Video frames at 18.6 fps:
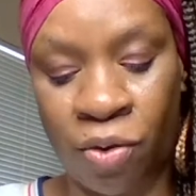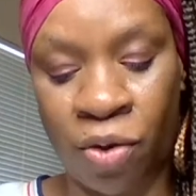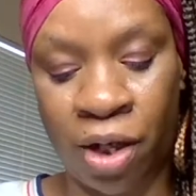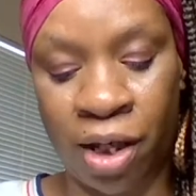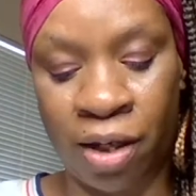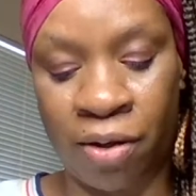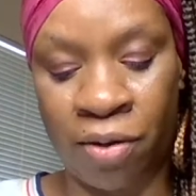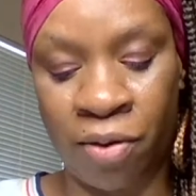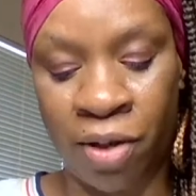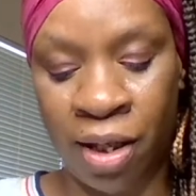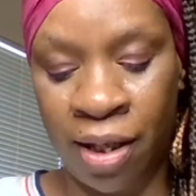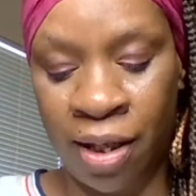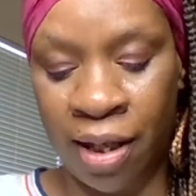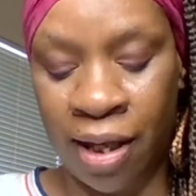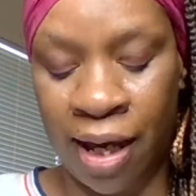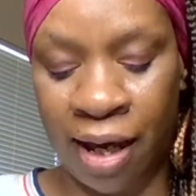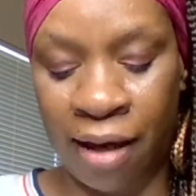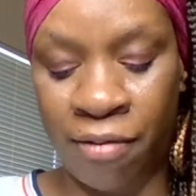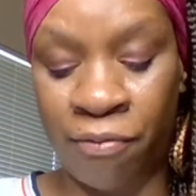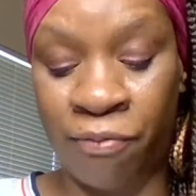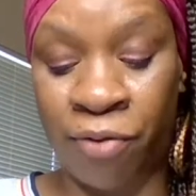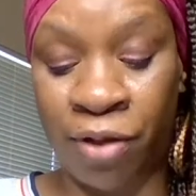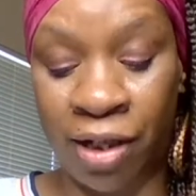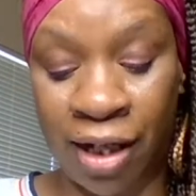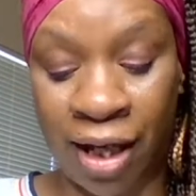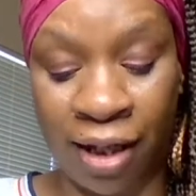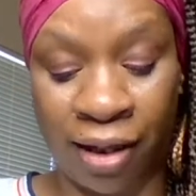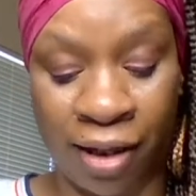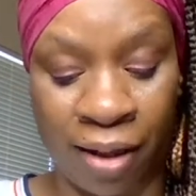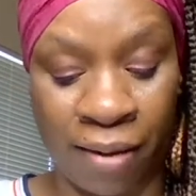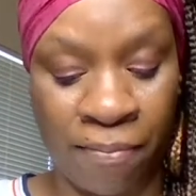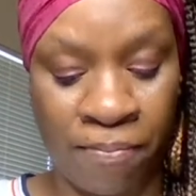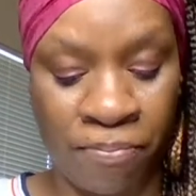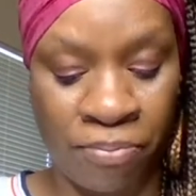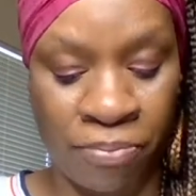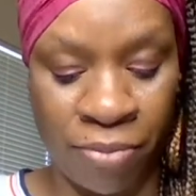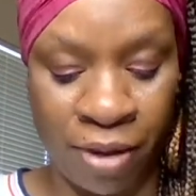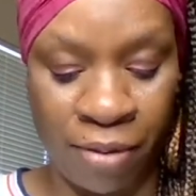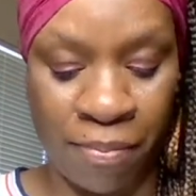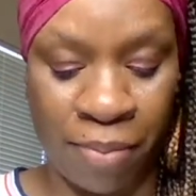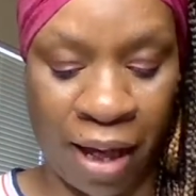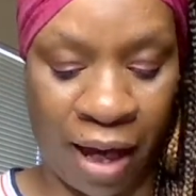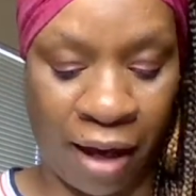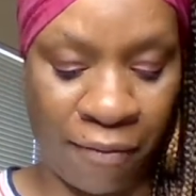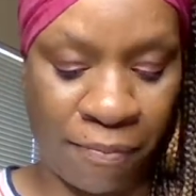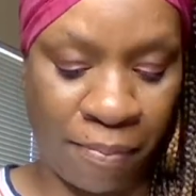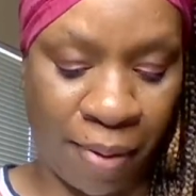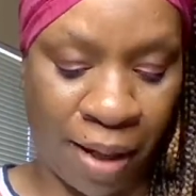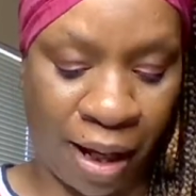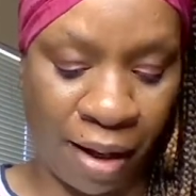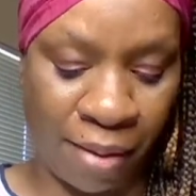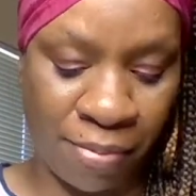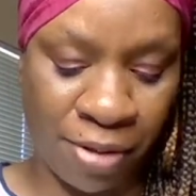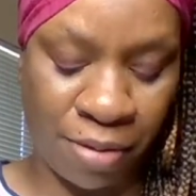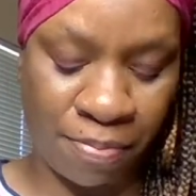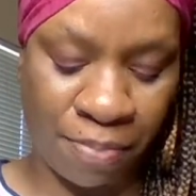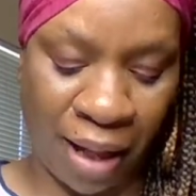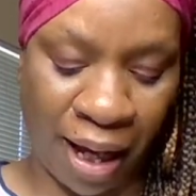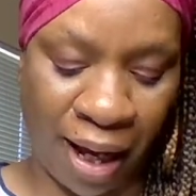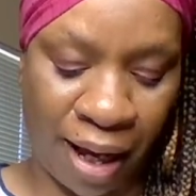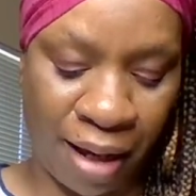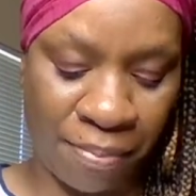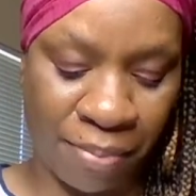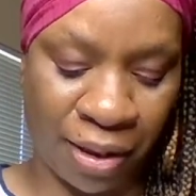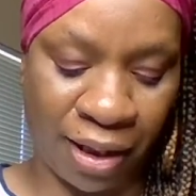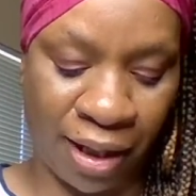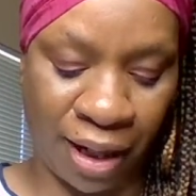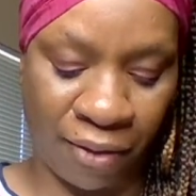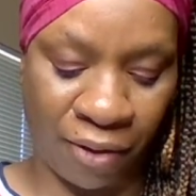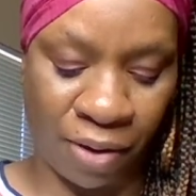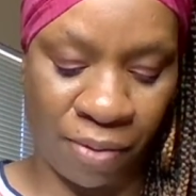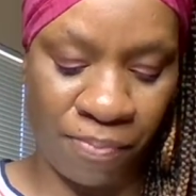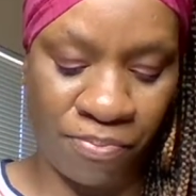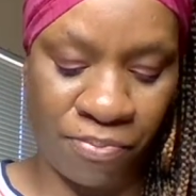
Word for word: Oil and Vanilla Bath Bombs by Bolero,